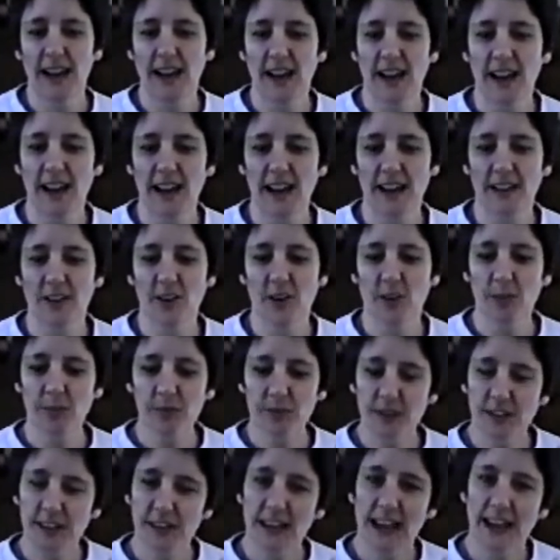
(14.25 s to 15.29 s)
And
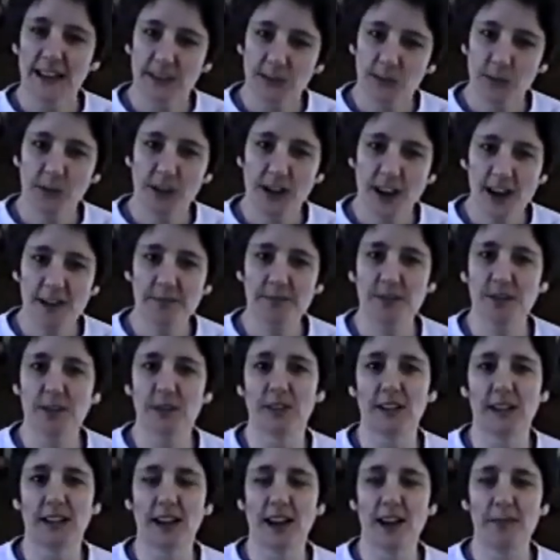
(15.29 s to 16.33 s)
hopefully that's what I'm
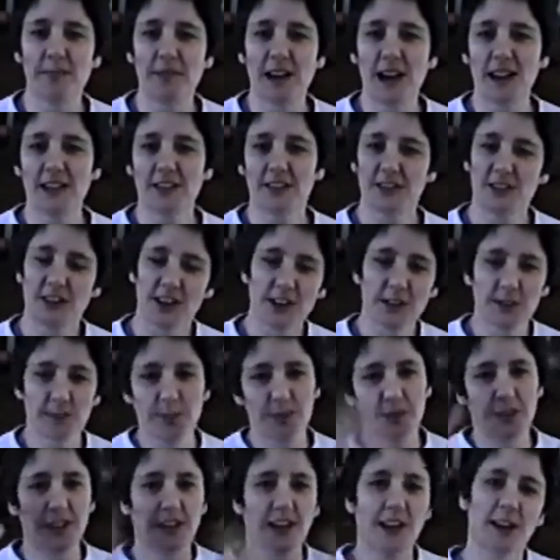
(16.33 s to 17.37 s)
doing. I'm not
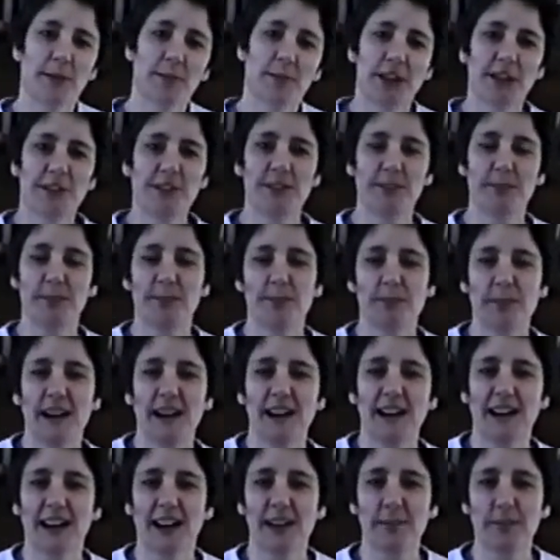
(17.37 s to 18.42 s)
just putting on a bunch of
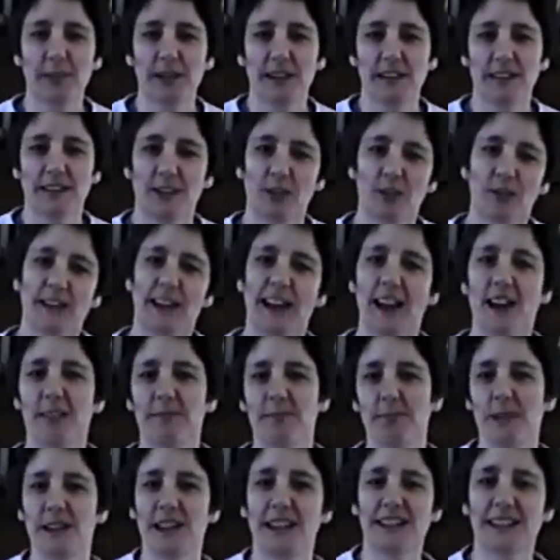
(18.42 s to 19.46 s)
makeup and going
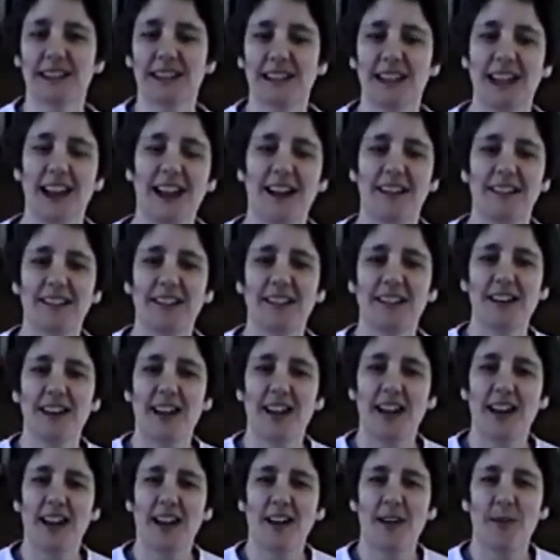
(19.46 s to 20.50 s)
out and being a clown.
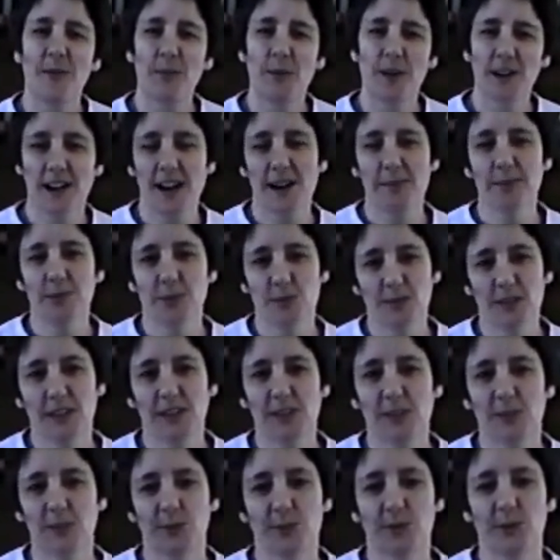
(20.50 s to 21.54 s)
What I'm
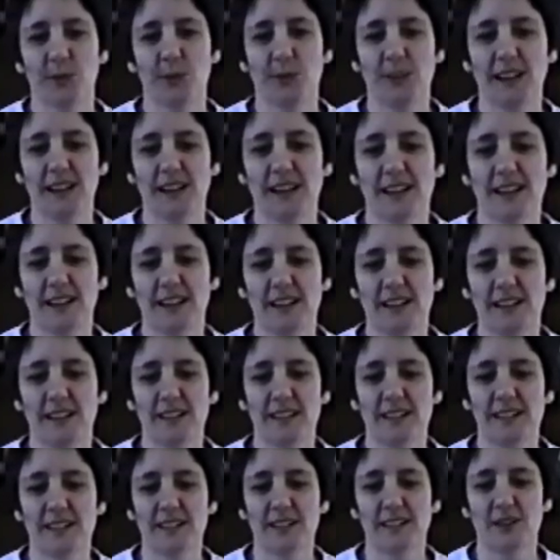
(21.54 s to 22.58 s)
going through
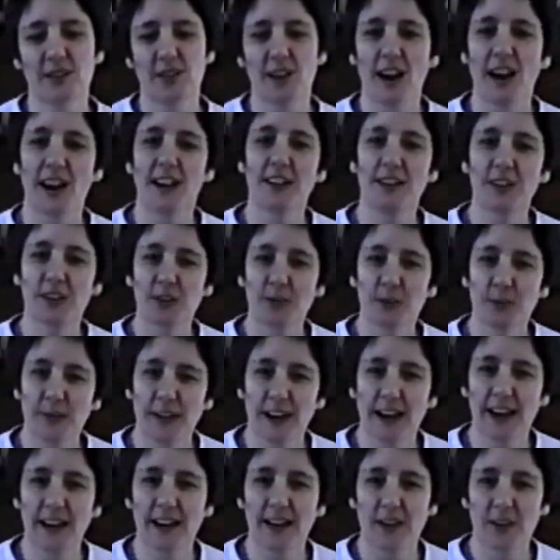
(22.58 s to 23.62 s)
is trying to
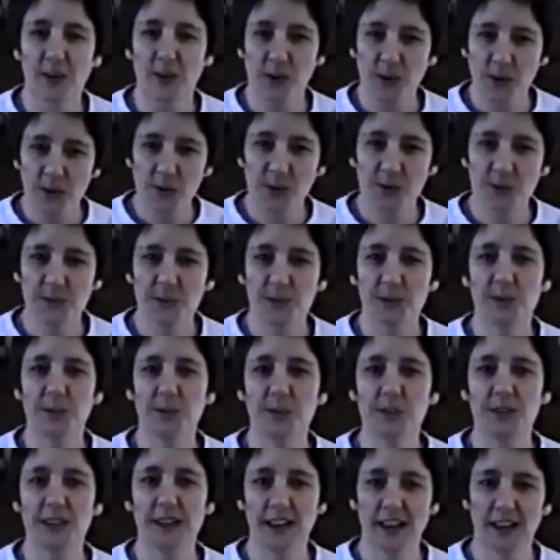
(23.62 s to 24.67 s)
create a whole
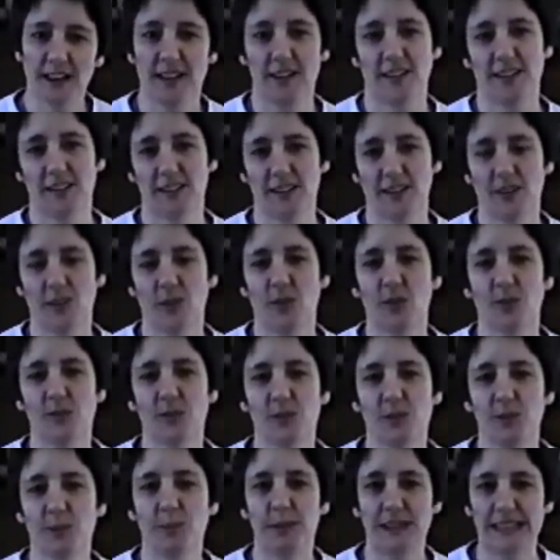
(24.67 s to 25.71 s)
new character, a
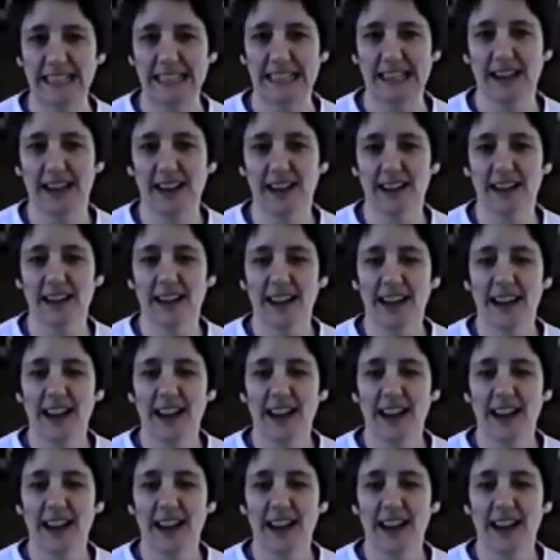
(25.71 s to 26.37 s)
whole new being.